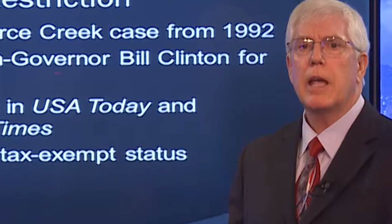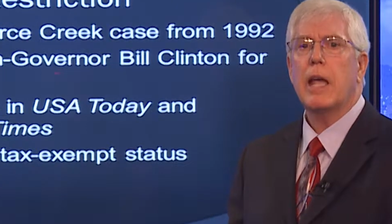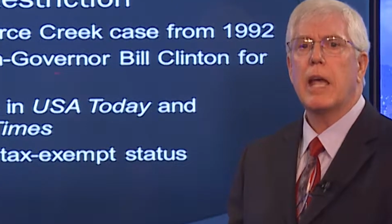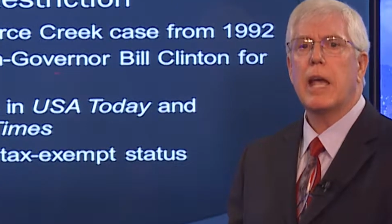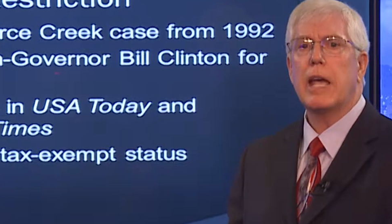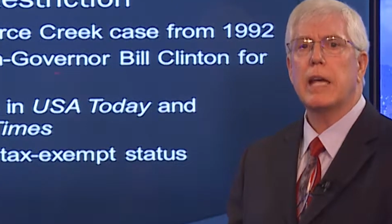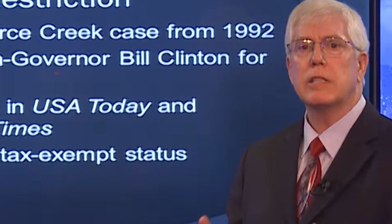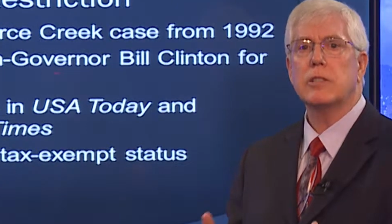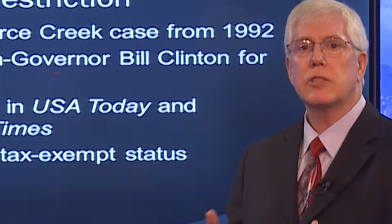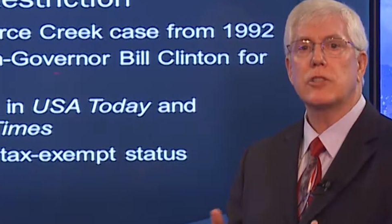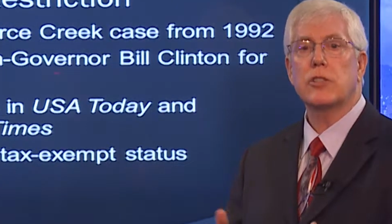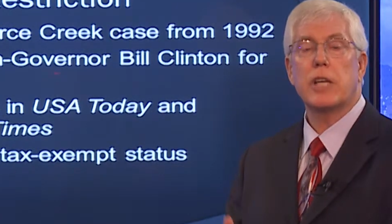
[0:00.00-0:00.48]

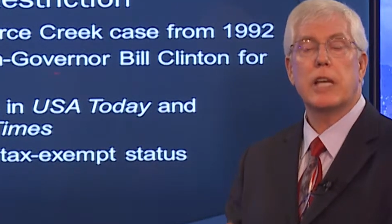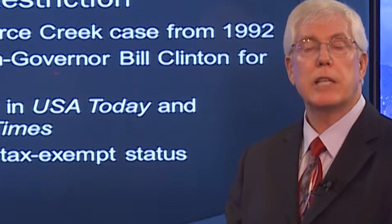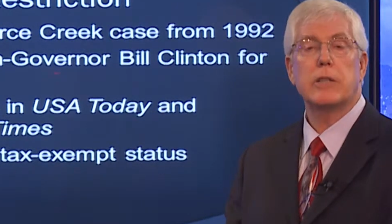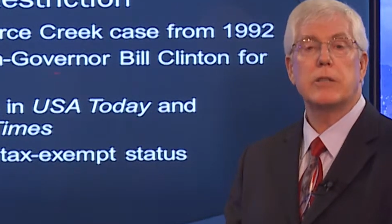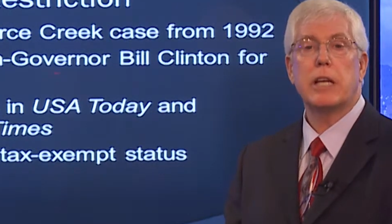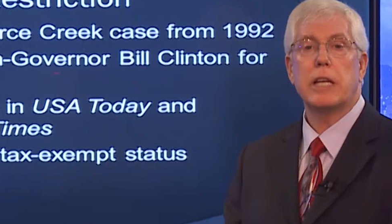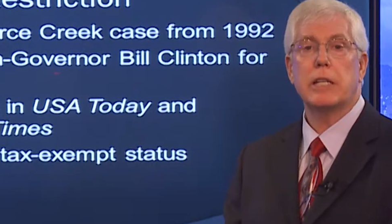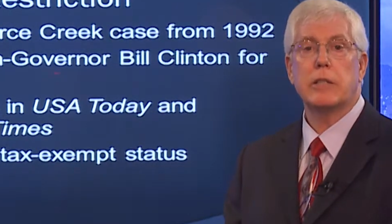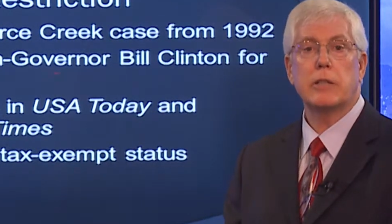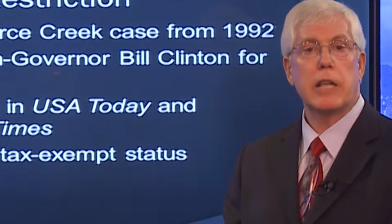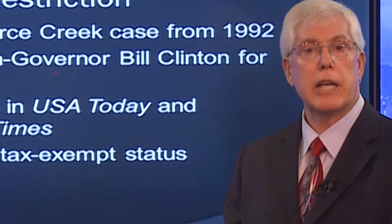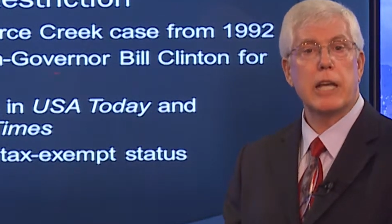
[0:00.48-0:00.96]
and said
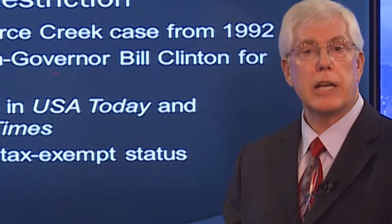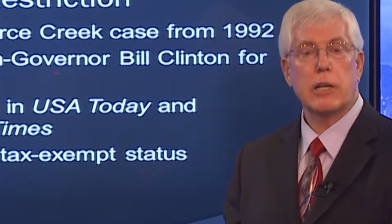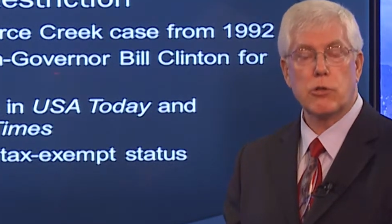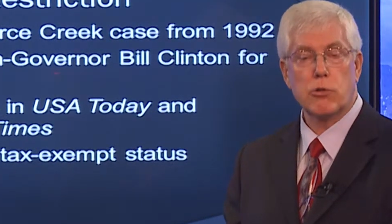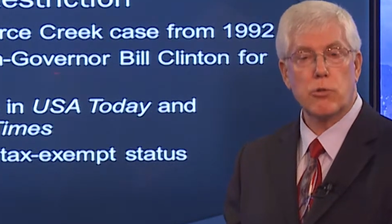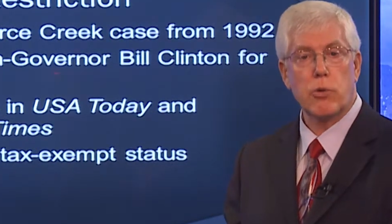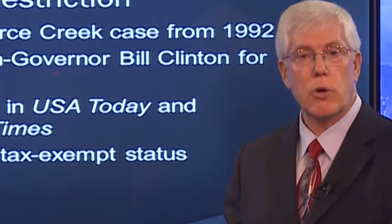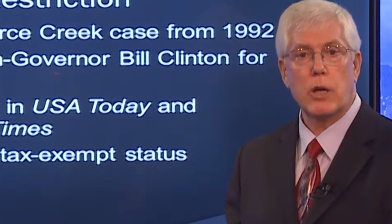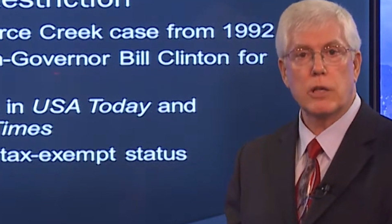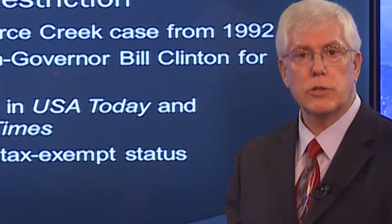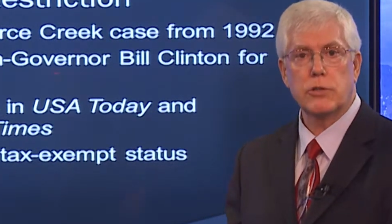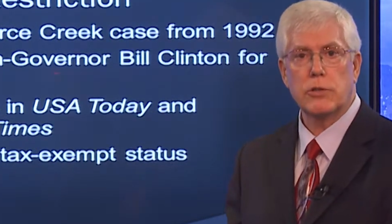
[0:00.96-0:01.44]
that they had
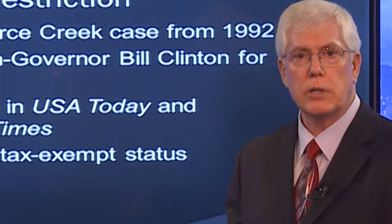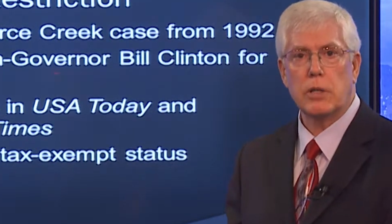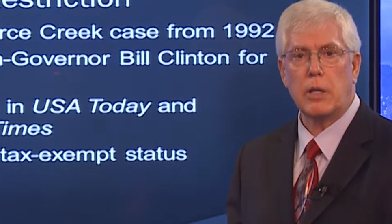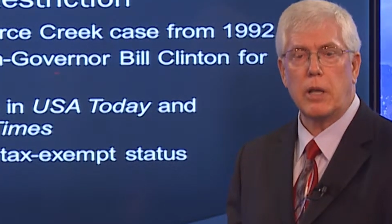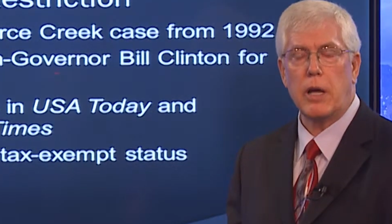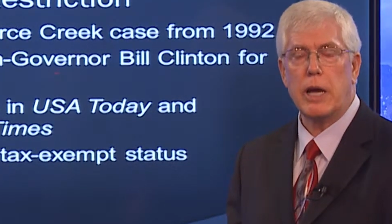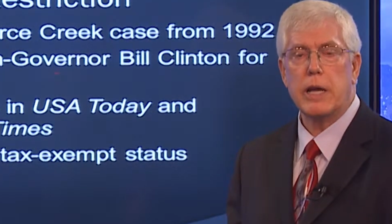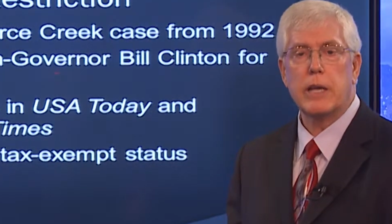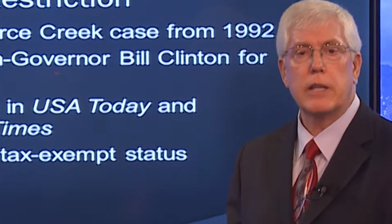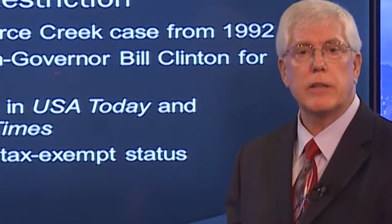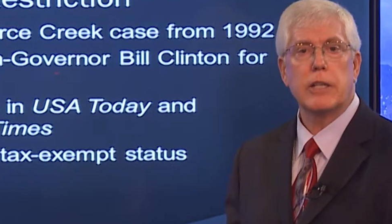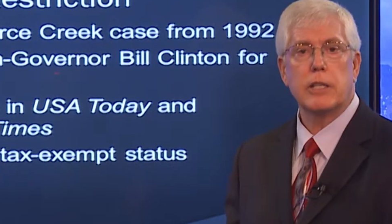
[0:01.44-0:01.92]
crossed the
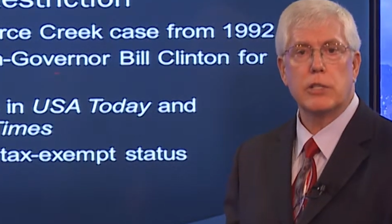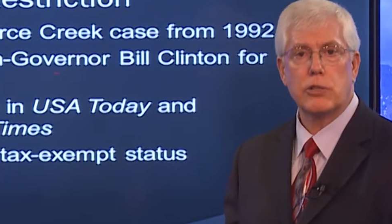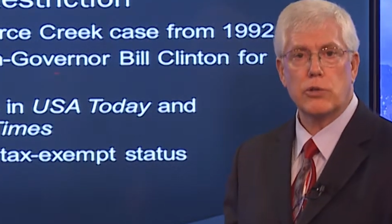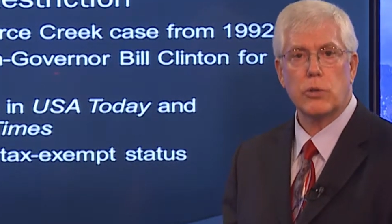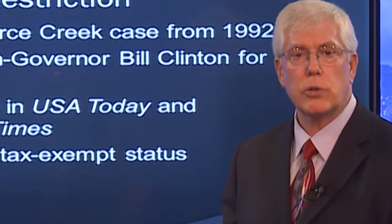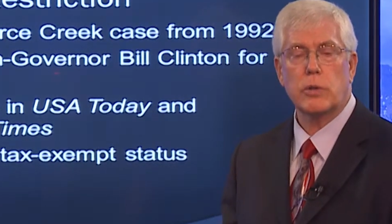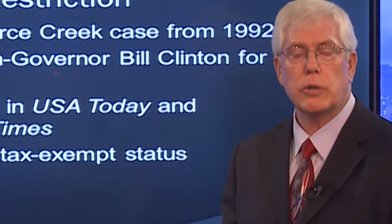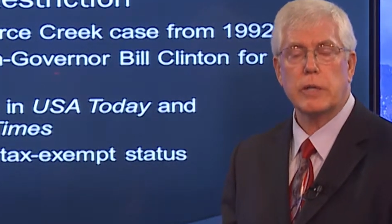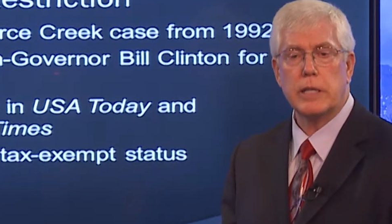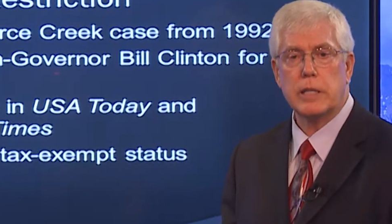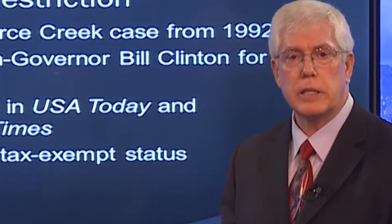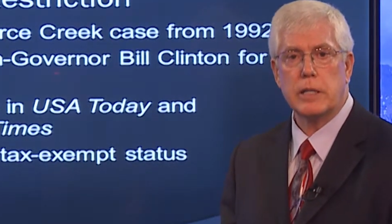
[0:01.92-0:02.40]
line, and they
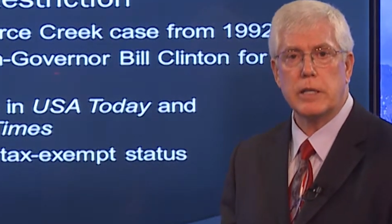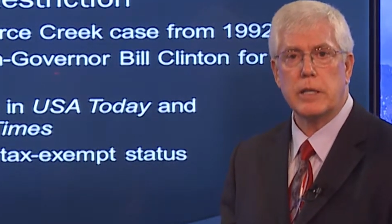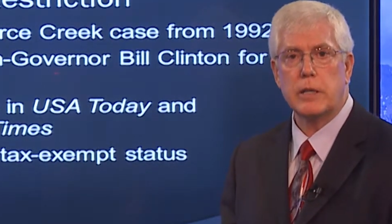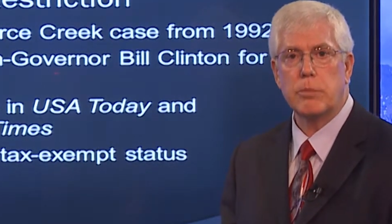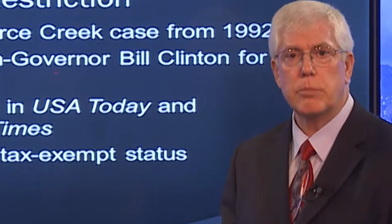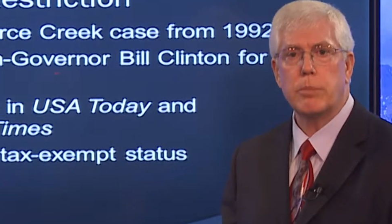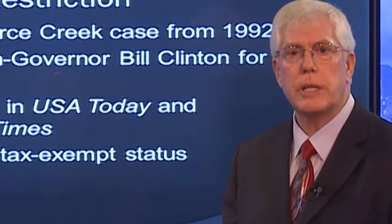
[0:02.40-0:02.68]
certainly did,